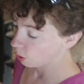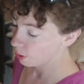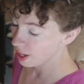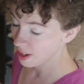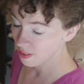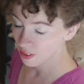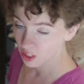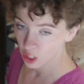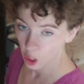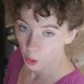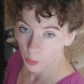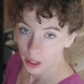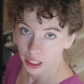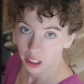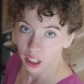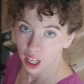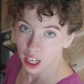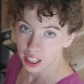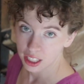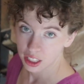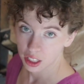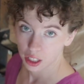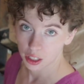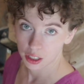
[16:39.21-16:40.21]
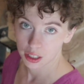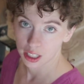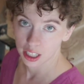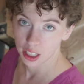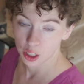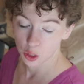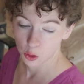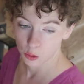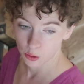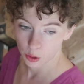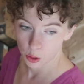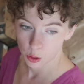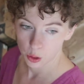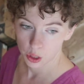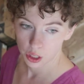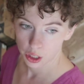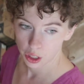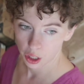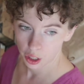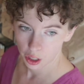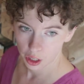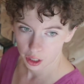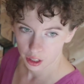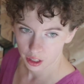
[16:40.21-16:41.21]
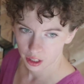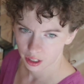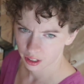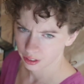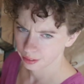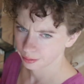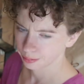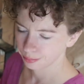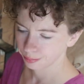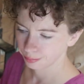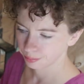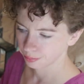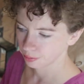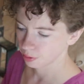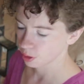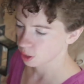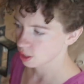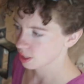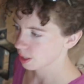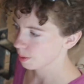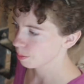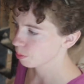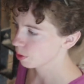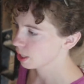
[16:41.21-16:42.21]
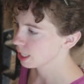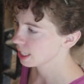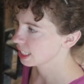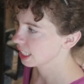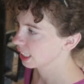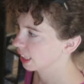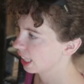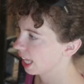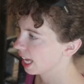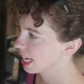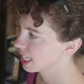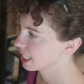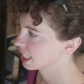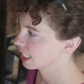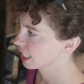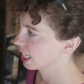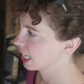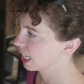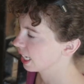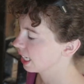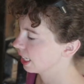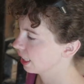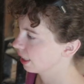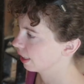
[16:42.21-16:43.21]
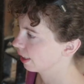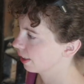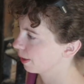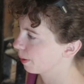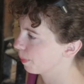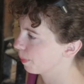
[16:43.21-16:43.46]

So even though we lost our son's rooster, for some reason last night,